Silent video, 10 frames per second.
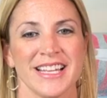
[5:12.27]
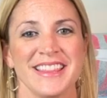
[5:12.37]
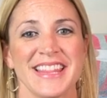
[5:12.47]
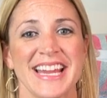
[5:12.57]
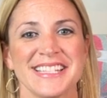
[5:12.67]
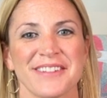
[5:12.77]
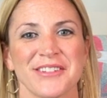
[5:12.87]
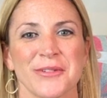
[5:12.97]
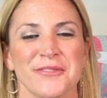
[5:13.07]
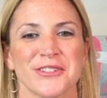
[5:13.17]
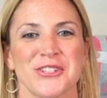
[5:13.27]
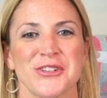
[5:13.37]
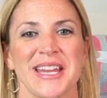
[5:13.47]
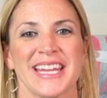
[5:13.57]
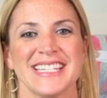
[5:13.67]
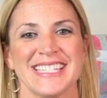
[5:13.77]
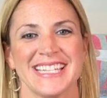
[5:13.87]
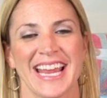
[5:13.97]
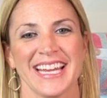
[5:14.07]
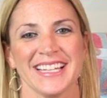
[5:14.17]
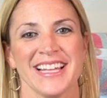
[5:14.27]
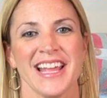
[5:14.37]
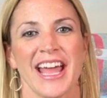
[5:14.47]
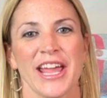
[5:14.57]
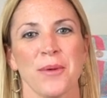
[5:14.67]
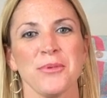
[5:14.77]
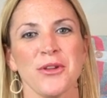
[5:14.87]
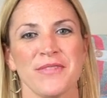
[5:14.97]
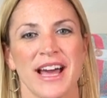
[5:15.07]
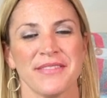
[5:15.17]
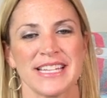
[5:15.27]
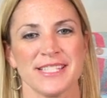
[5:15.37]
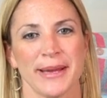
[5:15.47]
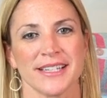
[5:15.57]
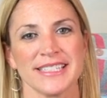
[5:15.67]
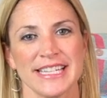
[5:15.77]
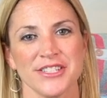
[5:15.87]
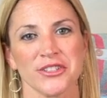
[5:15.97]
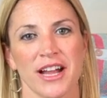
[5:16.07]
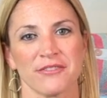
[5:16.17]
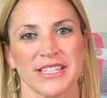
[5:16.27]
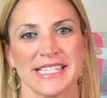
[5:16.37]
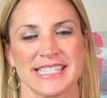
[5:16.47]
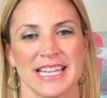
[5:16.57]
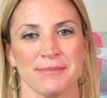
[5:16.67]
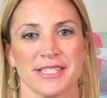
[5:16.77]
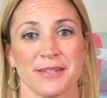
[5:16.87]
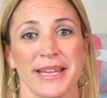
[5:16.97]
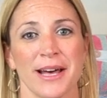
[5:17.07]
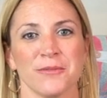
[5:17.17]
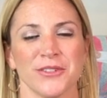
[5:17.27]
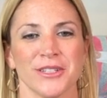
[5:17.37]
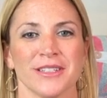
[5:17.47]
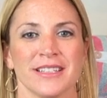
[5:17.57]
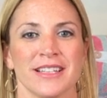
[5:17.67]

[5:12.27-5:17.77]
Thanks everyone for tuning in today. I hope you found these parent-teacher conference tips to be helpful.